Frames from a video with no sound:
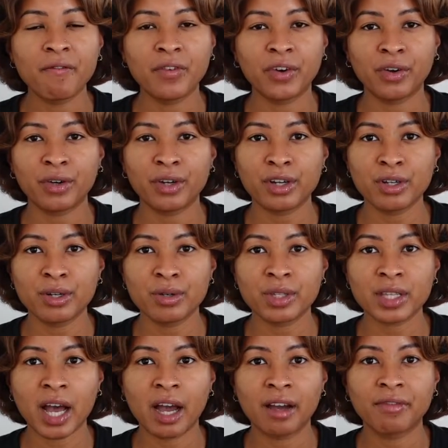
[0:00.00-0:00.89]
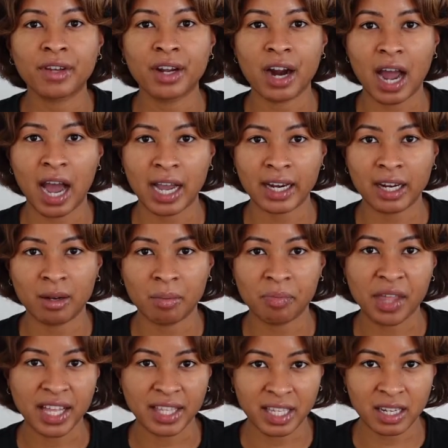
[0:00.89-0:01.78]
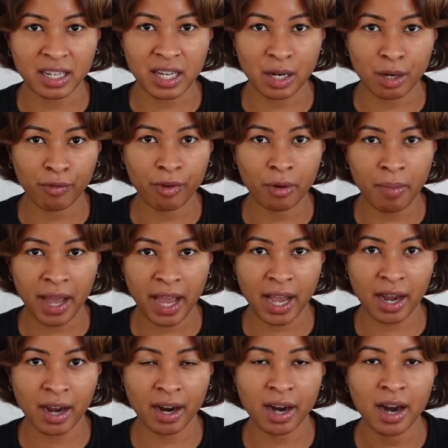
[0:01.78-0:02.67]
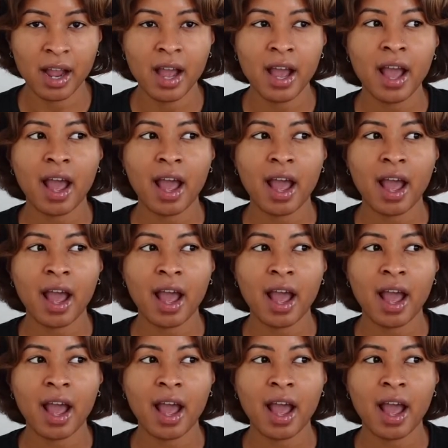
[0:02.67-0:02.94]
photos of your item that's in need of repair,